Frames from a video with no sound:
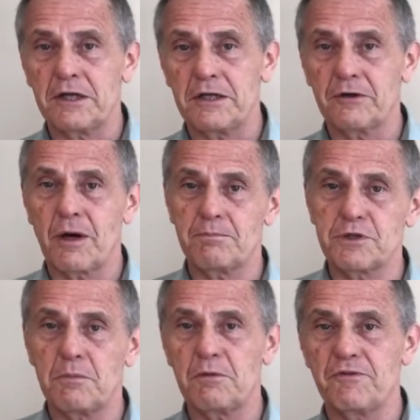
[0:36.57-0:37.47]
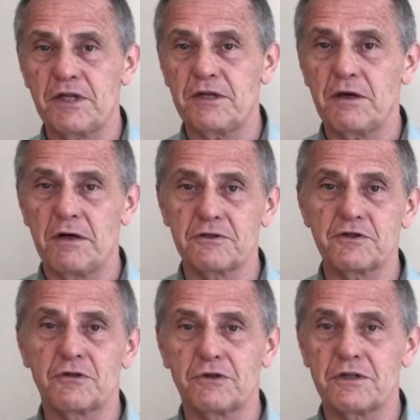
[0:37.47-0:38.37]
clear up some of the
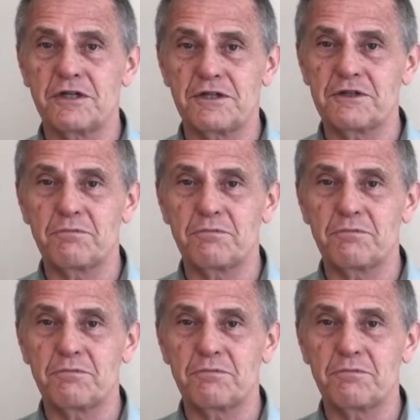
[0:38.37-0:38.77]
uncertainties